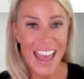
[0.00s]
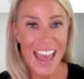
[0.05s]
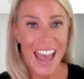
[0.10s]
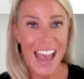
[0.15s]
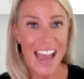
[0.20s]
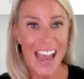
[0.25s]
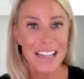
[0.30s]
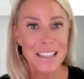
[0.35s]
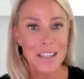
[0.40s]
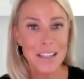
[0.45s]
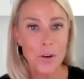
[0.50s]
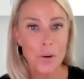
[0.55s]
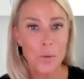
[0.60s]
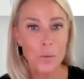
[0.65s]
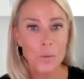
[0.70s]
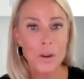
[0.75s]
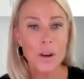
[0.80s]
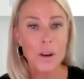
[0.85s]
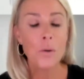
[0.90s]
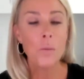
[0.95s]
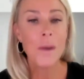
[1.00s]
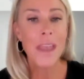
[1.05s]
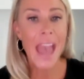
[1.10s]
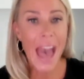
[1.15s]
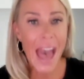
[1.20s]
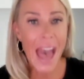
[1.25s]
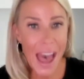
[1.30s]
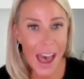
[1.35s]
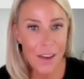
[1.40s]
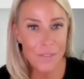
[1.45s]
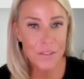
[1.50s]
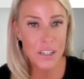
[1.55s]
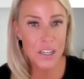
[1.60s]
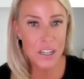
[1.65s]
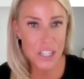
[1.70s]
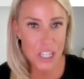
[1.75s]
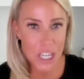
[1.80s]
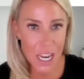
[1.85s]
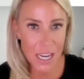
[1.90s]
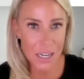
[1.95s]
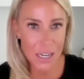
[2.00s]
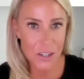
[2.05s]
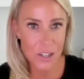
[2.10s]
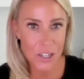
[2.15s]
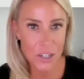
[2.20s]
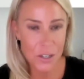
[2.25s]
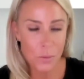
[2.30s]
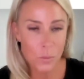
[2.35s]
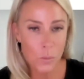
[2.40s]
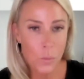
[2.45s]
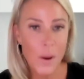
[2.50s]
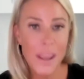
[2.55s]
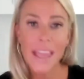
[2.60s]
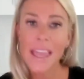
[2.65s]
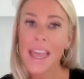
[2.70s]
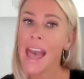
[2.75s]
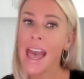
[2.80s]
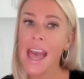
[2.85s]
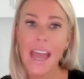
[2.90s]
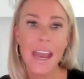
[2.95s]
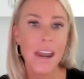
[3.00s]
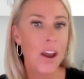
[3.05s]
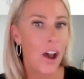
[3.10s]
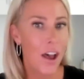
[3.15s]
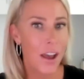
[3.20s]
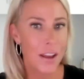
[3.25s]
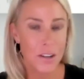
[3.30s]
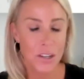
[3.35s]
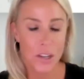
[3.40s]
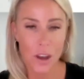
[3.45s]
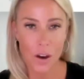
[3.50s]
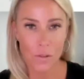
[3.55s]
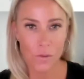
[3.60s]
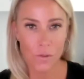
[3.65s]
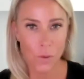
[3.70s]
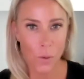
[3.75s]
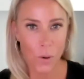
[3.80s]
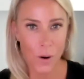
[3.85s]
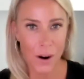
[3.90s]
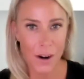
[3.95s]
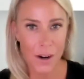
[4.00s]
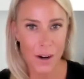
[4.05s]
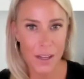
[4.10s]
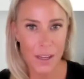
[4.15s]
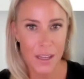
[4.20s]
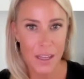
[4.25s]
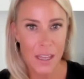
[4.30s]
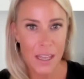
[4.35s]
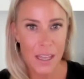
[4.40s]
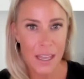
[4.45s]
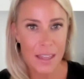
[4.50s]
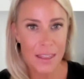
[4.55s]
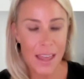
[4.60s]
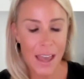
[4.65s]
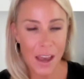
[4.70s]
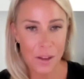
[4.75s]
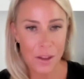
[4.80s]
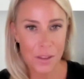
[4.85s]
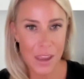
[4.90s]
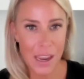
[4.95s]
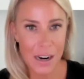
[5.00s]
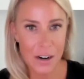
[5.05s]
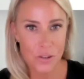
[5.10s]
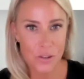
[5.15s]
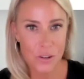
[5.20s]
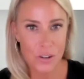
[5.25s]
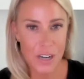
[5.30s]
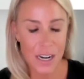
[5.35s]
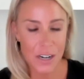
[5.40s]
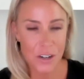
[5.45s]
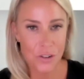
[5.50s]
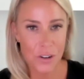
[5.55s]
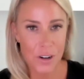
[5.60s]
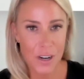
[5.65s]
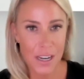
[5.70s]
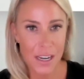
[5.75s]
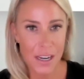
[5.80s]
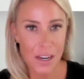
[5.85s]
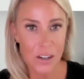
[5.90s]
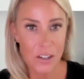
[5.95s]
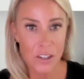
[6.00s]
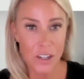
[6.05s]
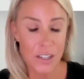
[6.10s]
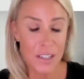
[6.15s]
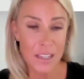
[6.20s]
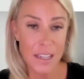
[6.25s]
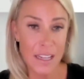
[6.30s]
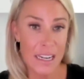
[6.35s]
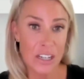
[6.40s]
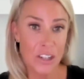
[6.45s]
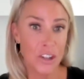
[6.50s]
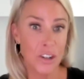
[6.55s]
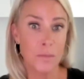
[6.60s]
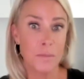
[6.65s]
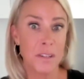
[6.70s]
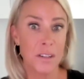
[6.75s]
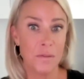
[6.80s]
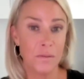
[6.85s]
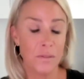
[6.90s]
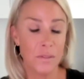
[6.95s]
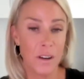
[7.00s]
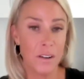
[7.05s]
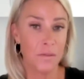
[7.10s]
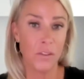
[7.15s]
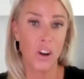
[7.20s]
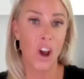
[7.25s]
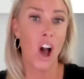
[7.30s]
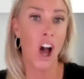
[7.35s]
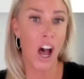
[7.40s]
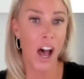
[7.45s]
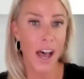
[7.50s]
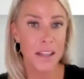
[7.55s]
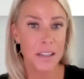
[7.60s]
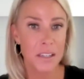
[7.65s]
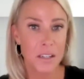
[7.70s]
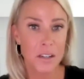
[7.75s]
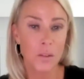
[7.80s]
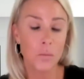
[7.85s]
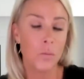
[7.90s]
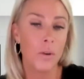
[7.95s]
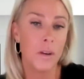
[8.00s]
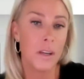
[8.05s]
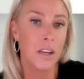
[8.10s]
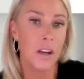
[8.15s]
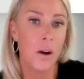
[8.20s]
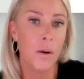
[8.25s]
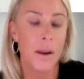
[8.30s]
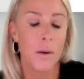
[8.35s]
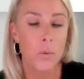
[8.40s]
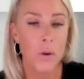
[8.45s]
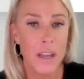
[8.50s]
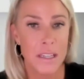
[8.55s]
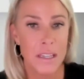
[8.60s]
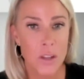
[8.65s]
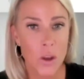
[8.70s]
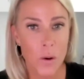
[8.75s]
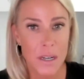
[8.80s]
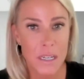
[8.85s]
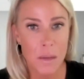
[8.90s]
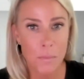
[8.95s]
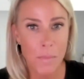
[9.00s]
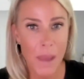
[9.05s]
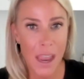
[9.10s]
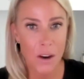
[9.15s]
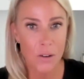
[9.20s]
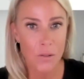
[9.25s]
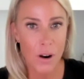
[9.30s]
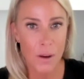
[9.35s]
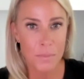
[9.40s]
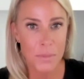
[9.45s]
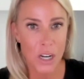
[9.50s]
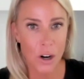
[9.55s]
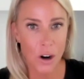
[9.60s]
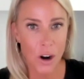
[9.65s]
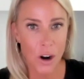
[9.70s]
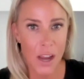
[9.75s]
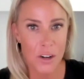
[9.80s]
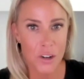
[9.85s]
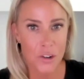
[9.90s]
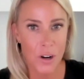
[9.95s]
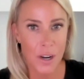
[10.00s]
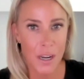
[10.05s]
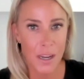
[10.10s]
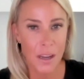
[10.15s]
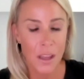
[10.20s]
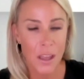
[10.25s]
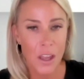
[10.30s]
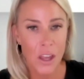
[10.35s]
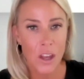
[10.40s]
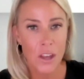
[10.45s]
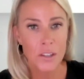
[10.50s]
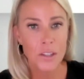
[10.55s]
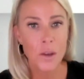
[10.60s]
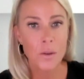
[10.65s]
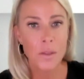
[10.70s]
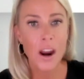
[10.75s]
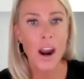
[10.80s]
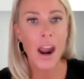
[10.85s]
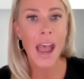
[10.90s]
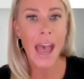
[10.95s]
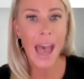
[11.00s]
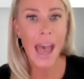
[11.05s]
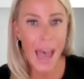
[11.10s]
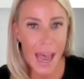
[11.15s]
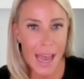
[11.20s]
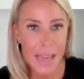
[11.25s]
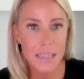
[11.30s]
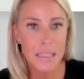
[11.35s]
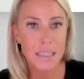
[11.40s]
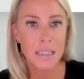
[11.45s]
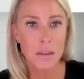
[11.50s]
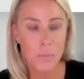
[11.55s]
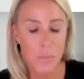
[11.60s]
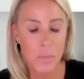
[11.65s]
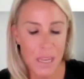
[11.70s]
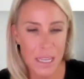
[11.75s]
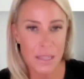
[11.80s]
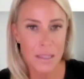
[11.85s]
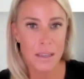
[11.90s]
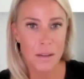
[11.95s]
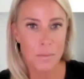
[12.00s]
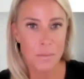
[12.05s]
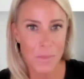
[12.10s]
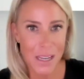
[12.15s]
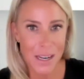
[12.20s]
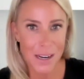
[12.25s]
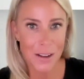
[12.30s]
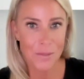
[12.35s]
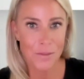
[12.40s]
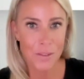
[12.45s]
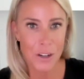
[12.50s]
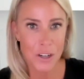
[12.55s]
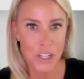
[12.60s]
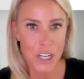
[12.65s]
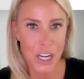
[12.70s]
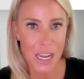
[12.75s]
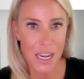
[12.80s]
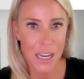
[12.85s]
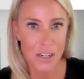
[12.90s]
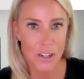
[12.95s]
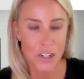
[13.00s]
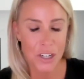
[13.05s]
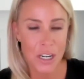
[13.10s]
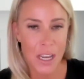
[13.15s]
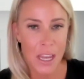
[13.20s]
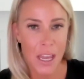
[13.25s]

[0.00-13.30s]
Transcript: And so, you know, we have to change. We cannot afford the healthcare trajectory just in terms of, of cost. You know, it is going to bankrupt our country. So there has to be some meaningful change.